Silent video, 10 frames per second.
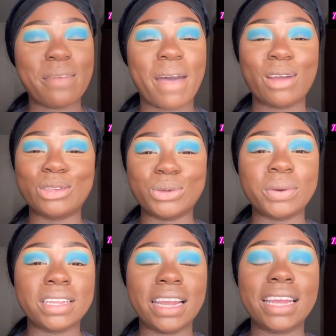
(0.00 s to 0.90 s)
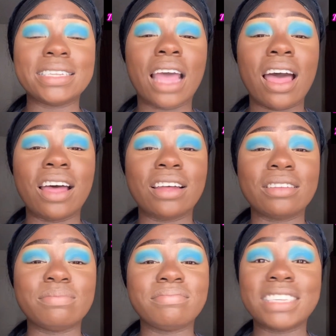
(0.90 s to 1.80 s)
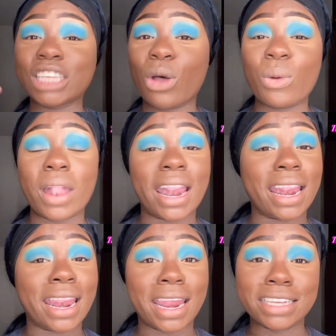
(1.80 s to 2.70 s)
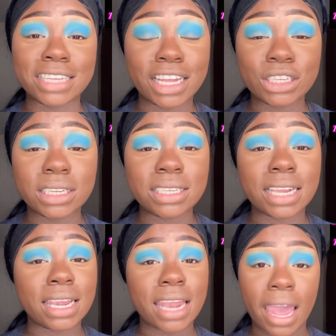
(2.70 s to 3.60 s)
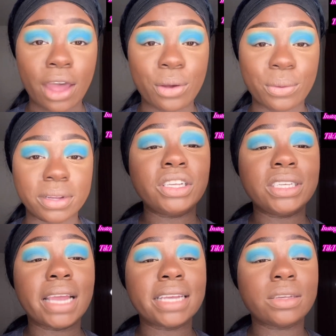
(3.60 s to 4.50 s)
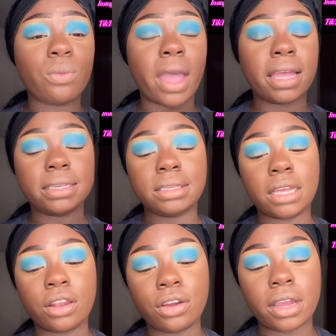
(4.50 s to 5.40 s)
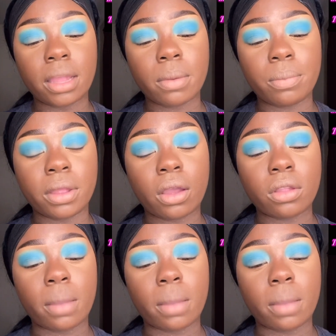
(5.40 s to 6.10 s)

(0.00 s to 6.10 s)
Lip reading: about doing this. Let's get into this cloud. Just taking some white concealer and I'm gonna put it on the